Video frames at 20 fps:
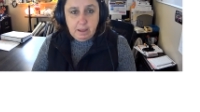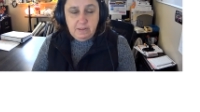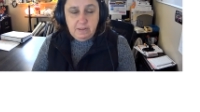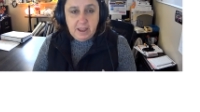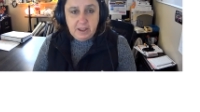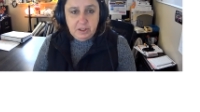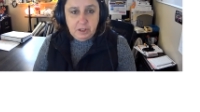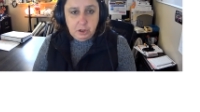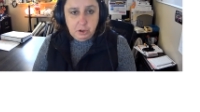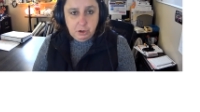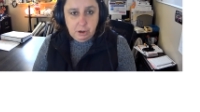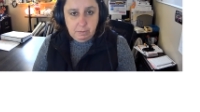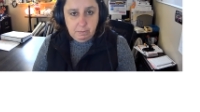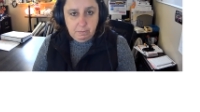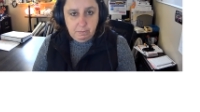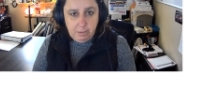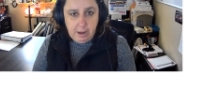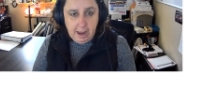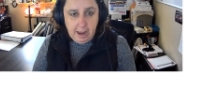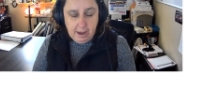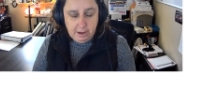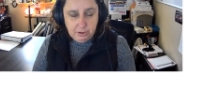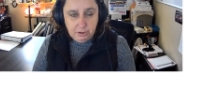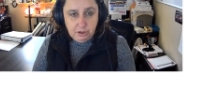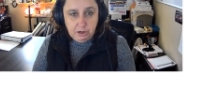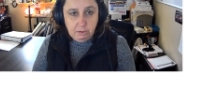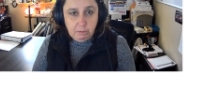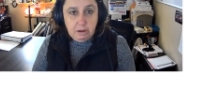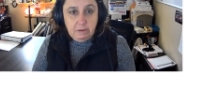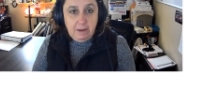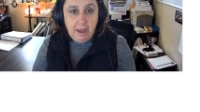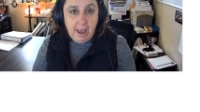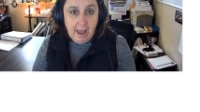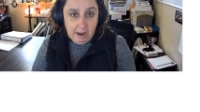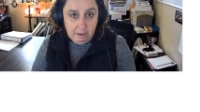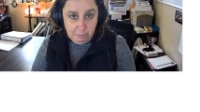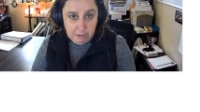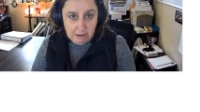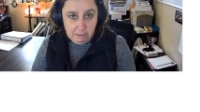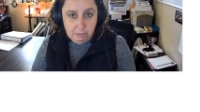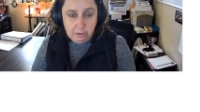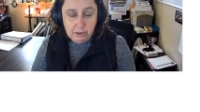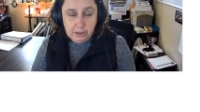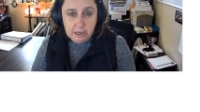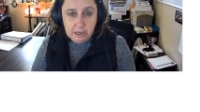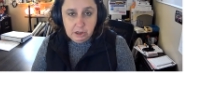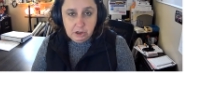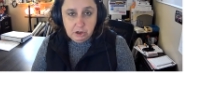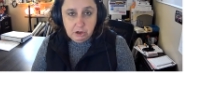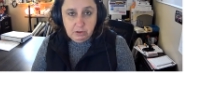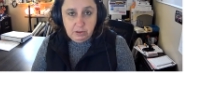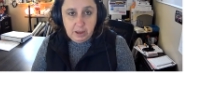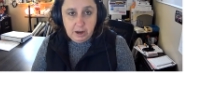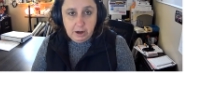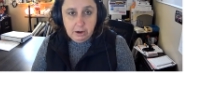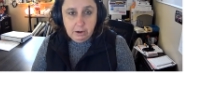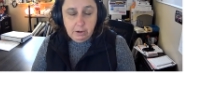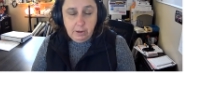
That's a trip hazard, and we've had people injured there.